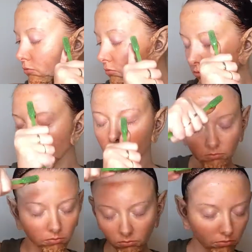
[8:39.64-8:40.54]
from the
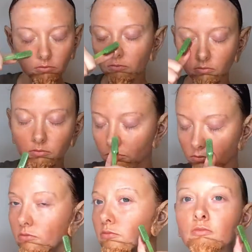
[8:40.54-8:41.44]
Kryolan palette
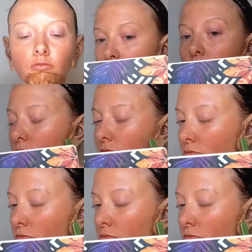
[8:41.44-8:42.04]
to